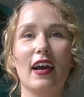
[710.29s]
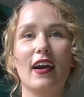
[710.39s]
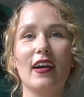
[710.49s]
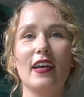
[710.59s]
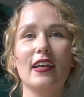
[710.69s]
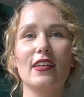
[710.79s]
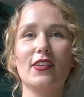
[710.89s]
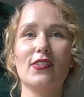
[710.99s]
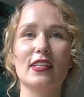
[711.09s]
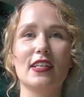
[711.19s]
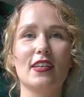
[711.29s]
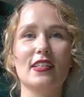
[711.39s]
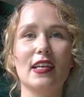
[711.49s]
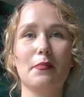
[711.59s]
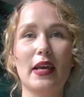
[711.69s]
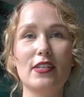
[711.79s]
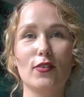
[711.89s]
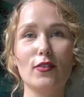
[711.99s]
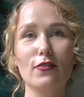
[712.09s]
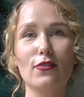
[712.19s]
I used, as I said,
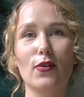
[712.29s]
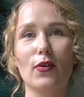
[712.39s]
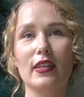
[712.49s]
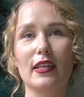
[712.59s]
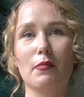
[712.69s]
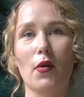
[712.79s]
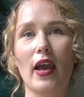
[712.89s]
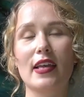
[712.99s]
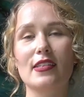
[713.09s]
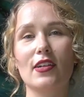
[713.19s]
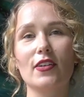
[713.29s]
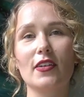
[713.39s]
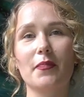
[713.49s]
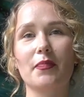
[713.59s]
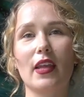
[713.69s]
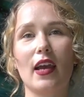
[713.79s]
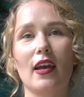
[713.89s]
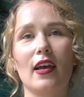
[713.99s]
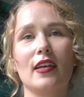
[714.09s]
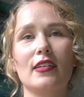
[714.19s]
Petal for the mohair silk,
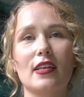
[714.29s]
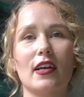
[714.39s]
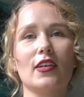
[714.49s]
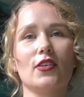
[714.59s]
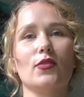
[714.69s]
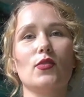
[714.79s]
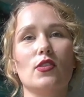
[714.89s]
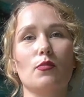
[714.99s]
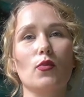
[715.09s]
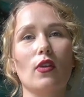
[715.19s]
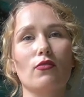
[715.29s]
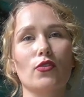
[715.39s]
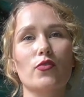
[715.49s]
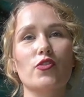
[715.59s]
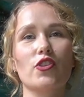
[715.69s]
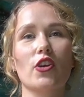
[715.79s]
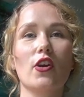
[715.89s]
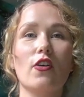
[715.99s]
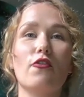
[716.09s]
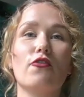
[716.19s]
and I used Moulin Rouge
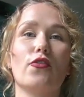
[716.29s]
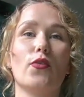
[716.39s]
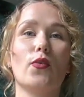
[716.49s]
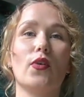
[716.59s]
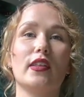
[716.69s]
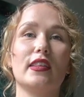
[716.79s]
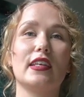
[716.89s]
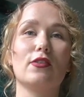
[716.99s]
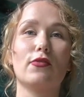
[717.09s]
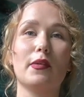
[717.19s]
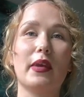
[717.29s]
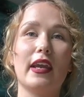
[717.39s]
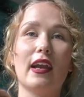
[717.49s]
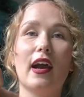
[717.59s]
for the ribbing.